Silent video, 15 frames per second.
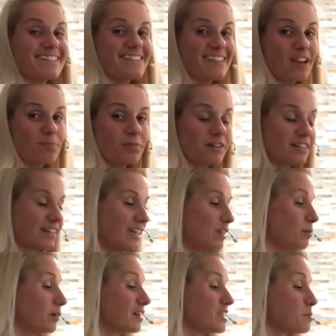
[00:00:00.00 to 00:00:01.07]
a separate
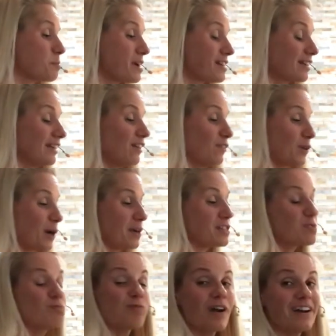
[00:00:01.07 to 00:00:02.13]
keyboard, especially if you're
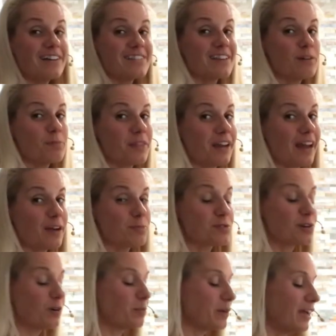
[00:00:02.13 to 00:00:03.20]
going to rise up the
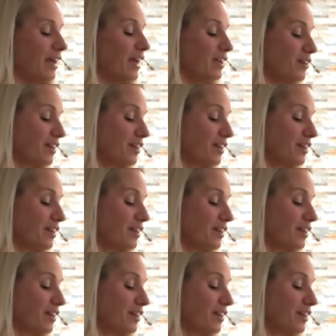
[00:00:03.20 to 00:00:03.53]
laptop.